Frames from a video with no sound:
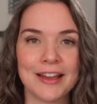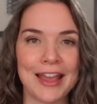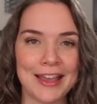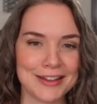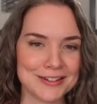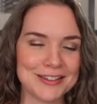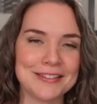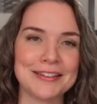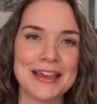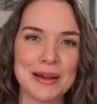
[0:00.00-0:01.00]
and
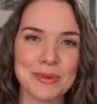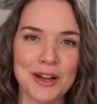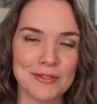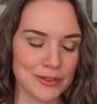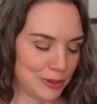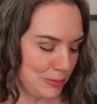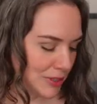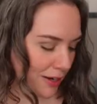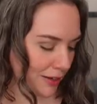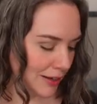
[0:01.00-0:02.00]
the camera of the
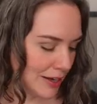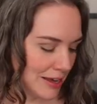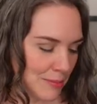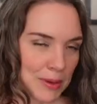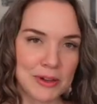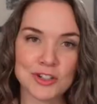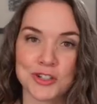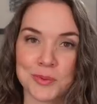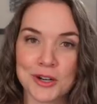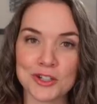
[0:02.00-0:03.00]
Loupedeck, maybe I
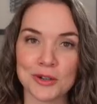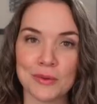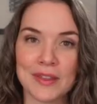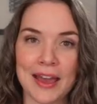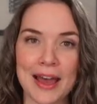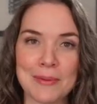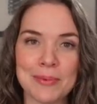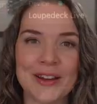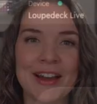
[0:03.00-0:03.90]
just want to show the app